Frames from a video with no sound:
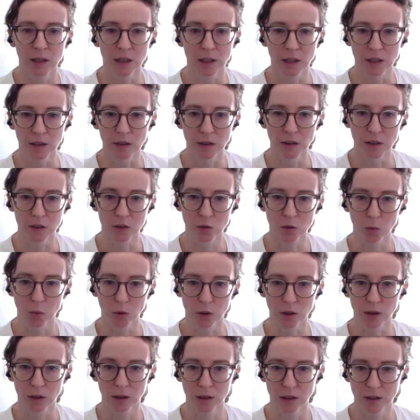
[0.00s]
in this
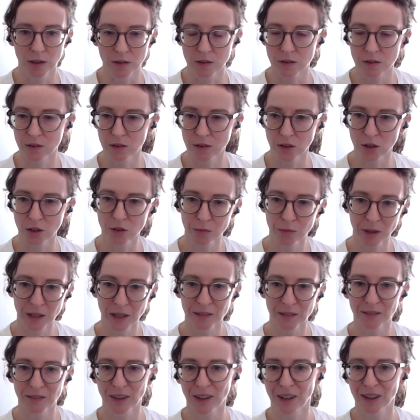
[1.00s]
work, because you've been
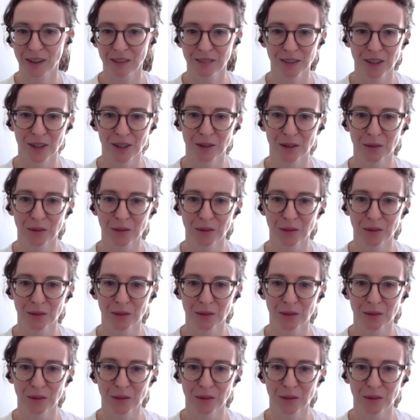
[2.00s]
involved.